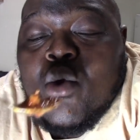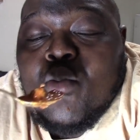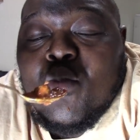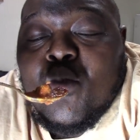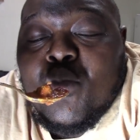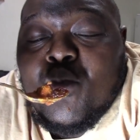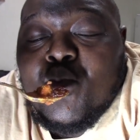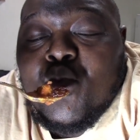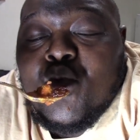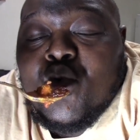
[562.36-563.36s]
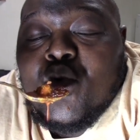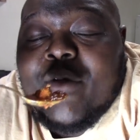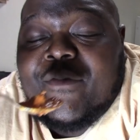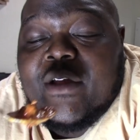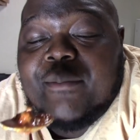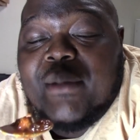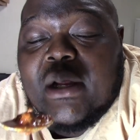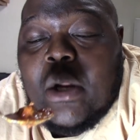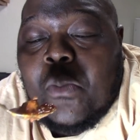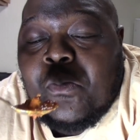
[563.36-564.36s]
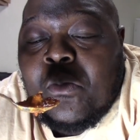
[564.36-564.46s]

Mm-hmm. I feel better.